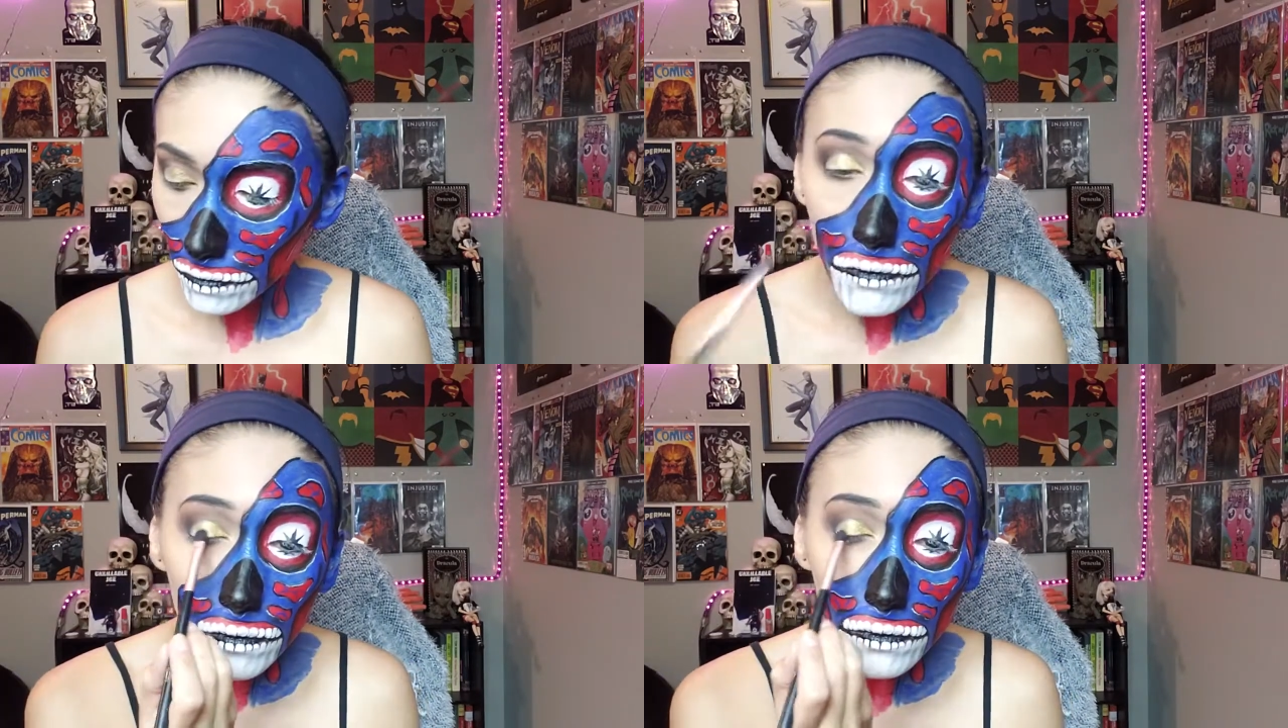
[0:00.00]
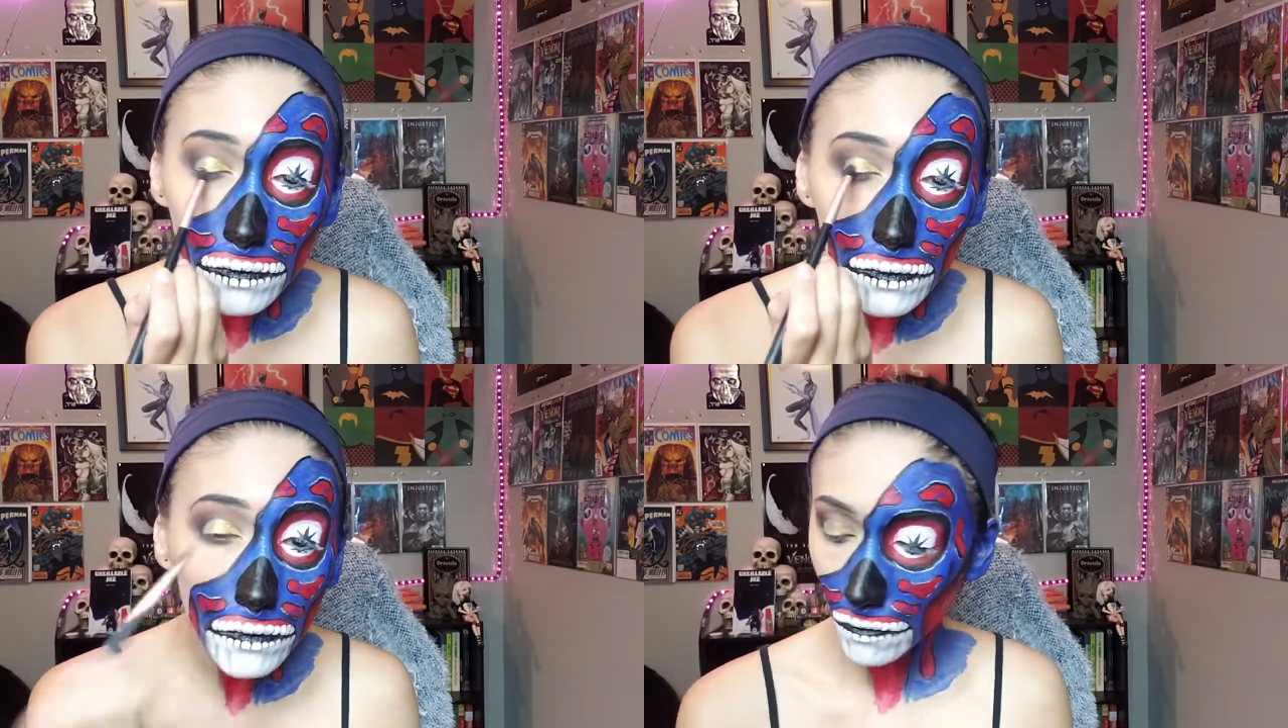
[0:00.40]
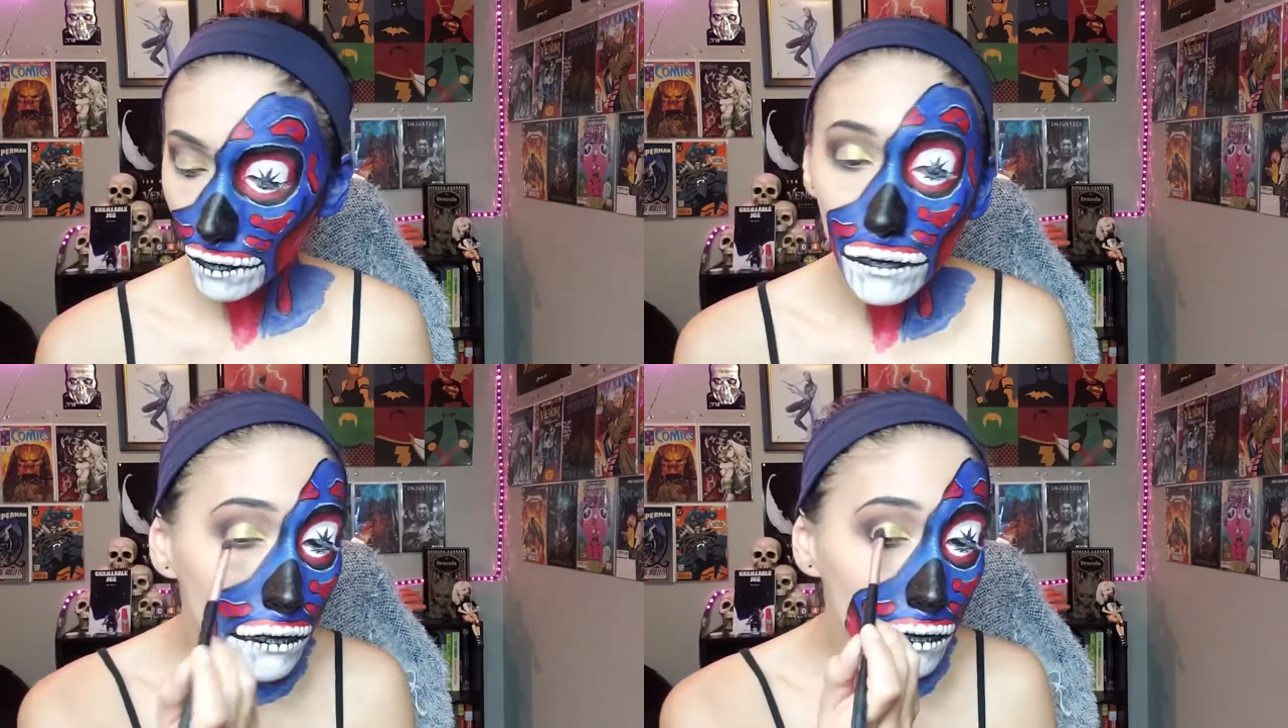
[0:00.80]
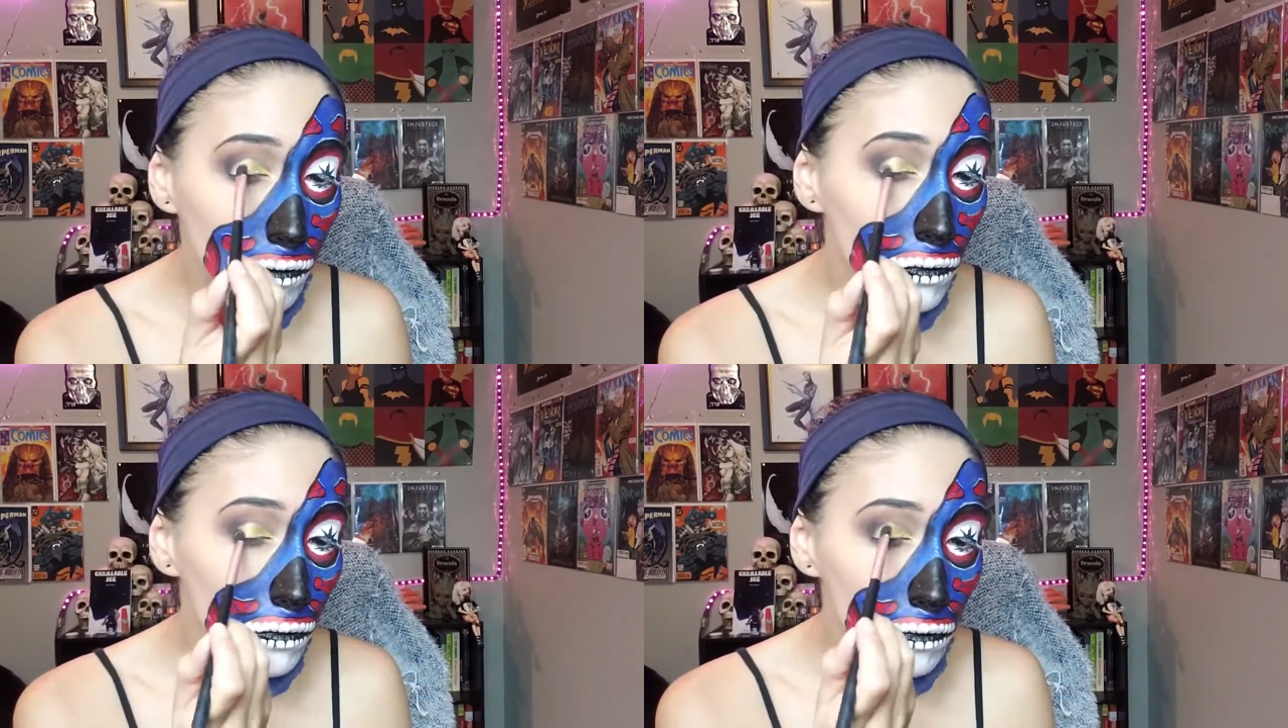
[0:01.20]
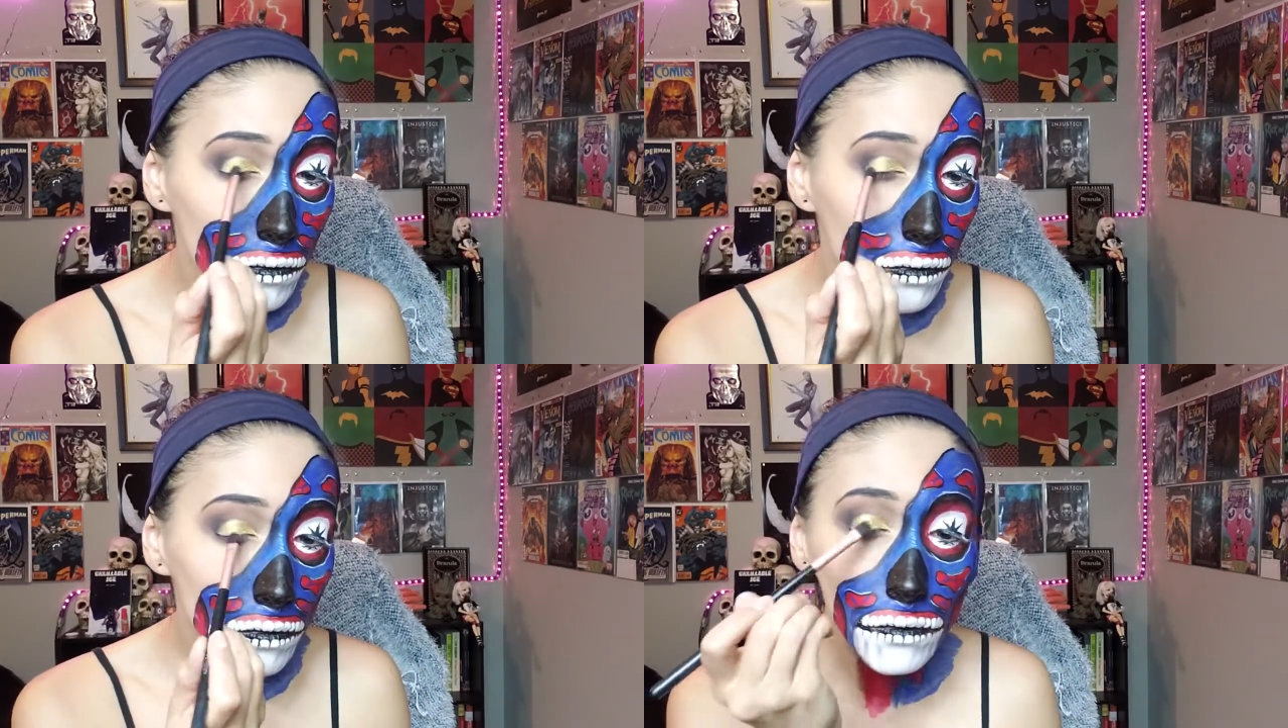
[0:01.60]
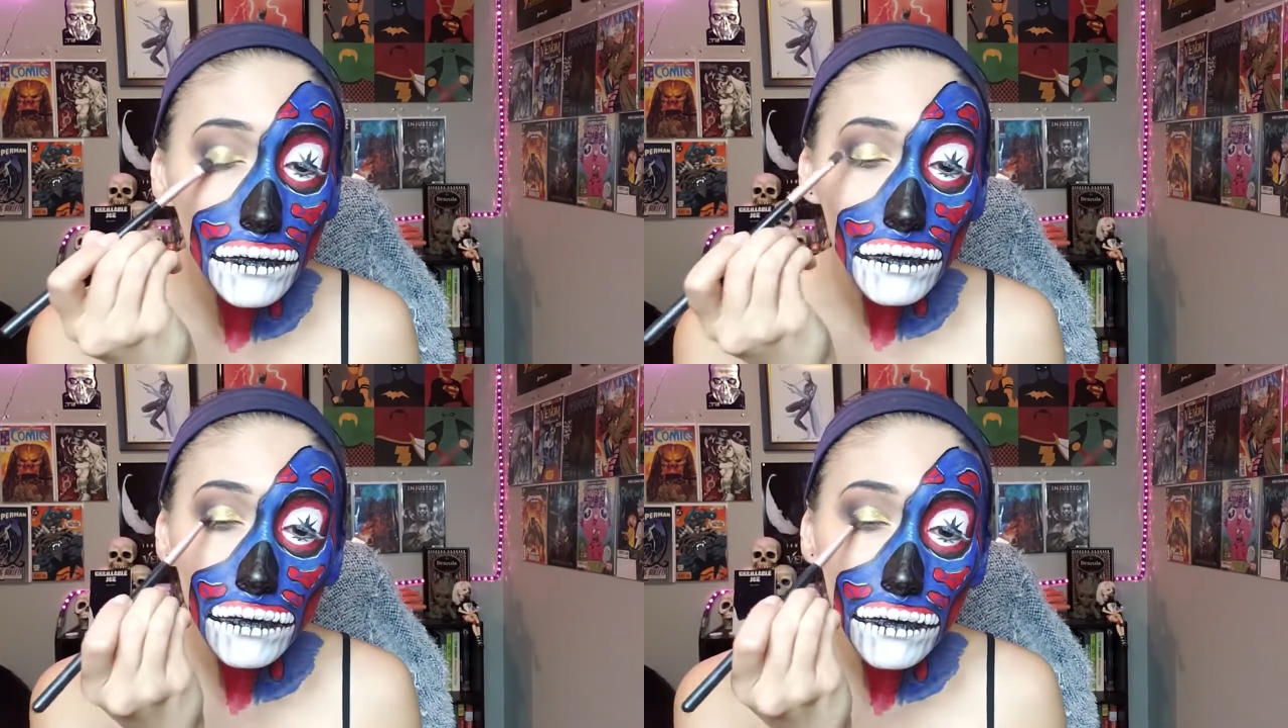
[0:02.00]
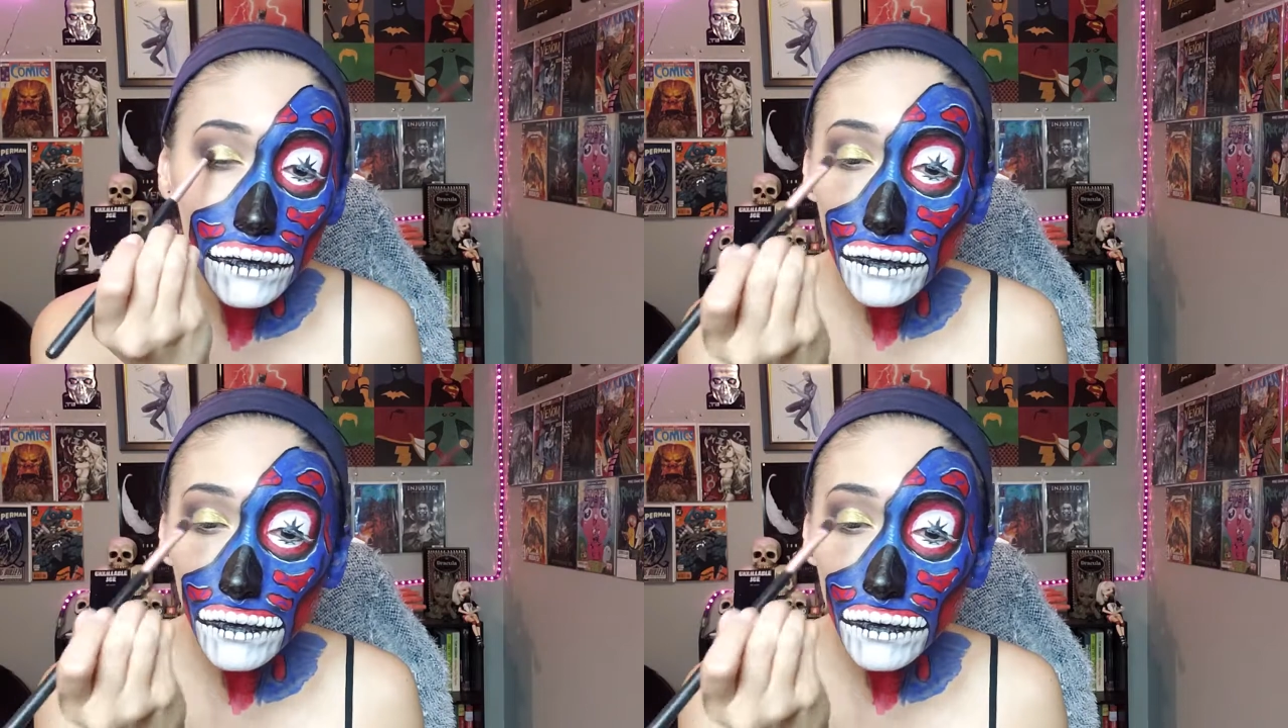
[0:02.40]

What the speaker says: I'm an Instagrammer, I'm an influencer,